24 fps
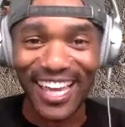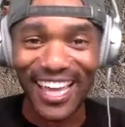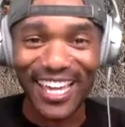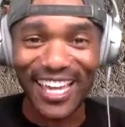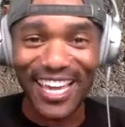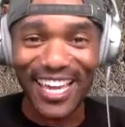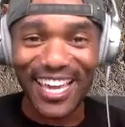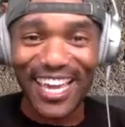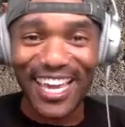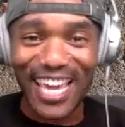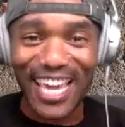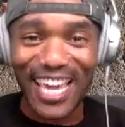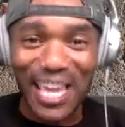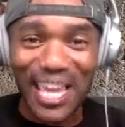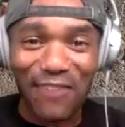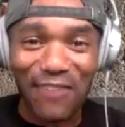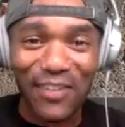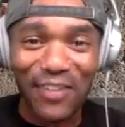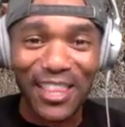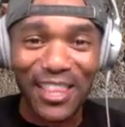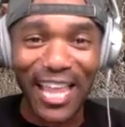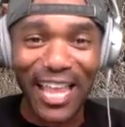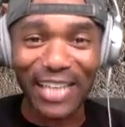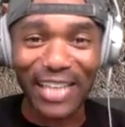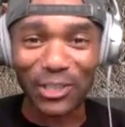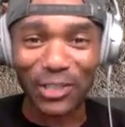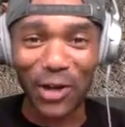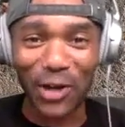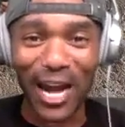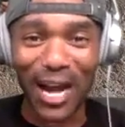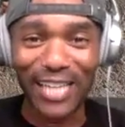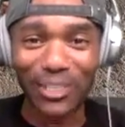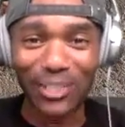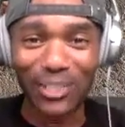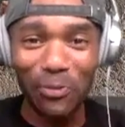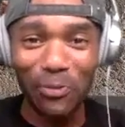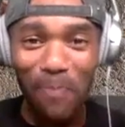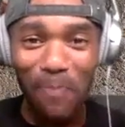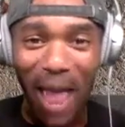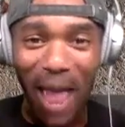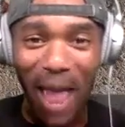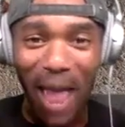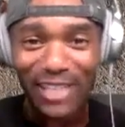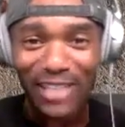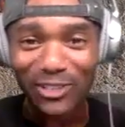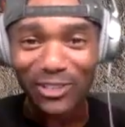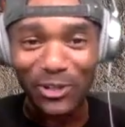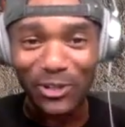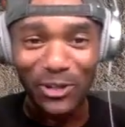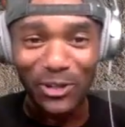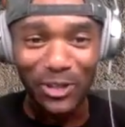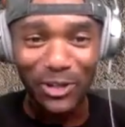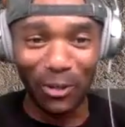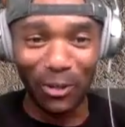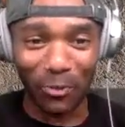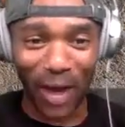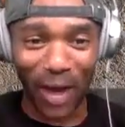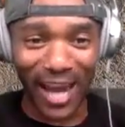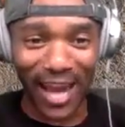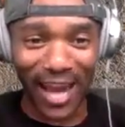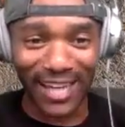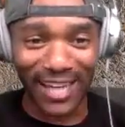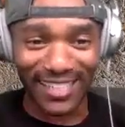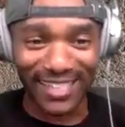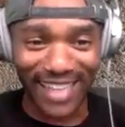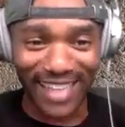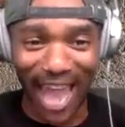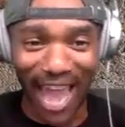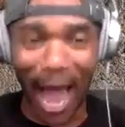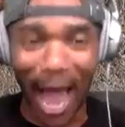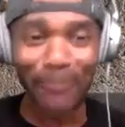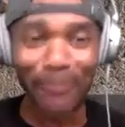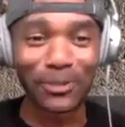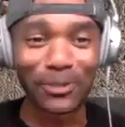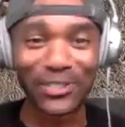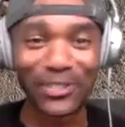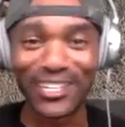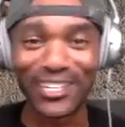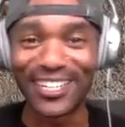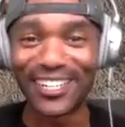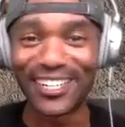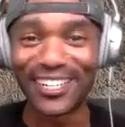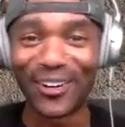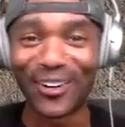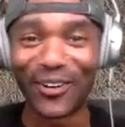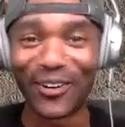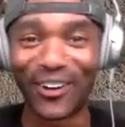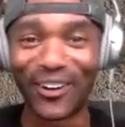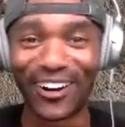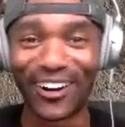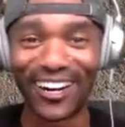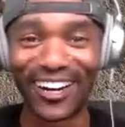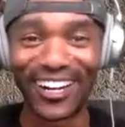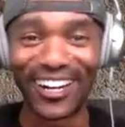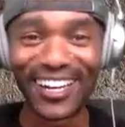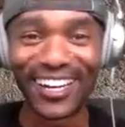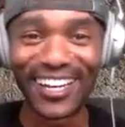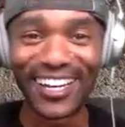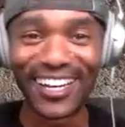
Like, even like trying to master the right caption or,